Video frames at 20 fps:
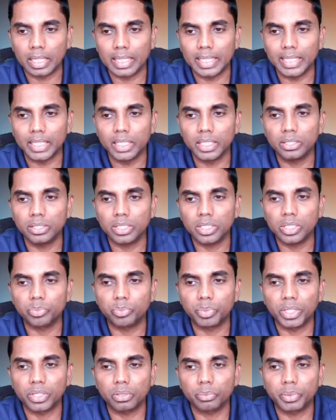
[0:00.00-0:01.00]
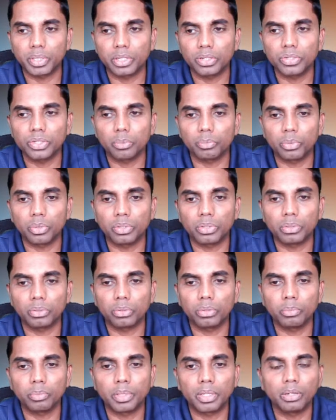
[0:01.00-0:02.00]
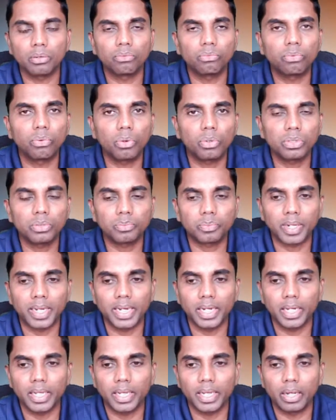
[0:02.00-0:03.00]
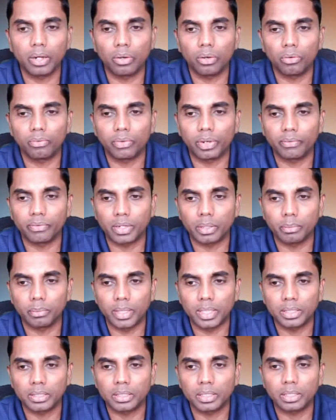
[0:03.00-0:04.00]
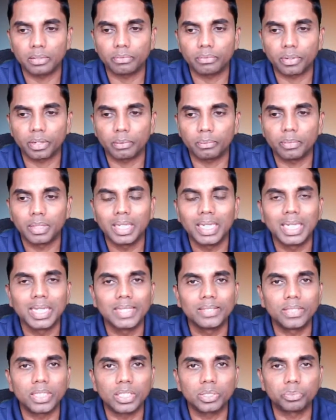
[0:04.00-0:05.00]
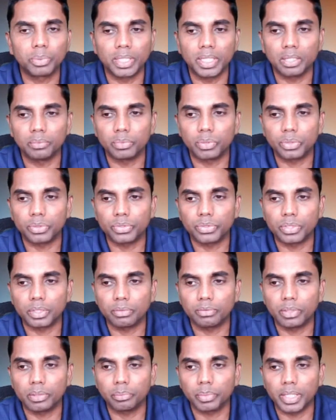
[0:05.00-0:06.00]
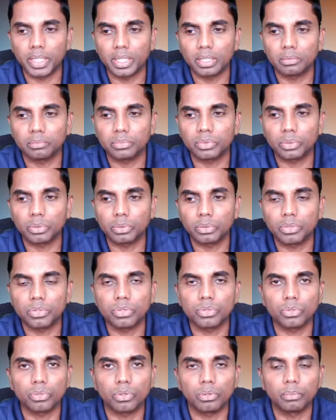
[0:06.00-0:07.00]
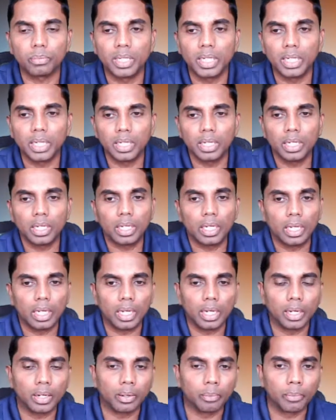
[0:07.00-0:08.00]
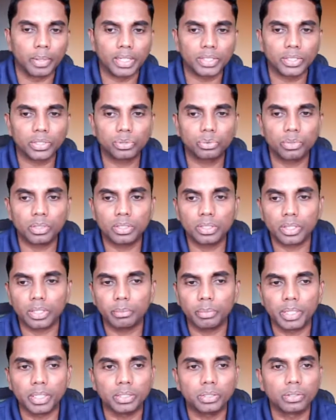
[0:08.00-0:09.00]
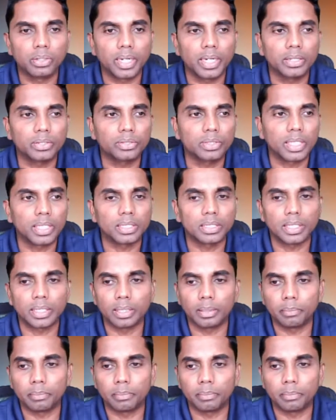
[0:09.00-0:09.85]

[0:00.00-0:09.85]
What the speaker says: Indigenous Peer-to-Peer Support Group, fourth Friday of every month from 6 p.m. to 7 p.m. through Zoom. I just want to remind you guys that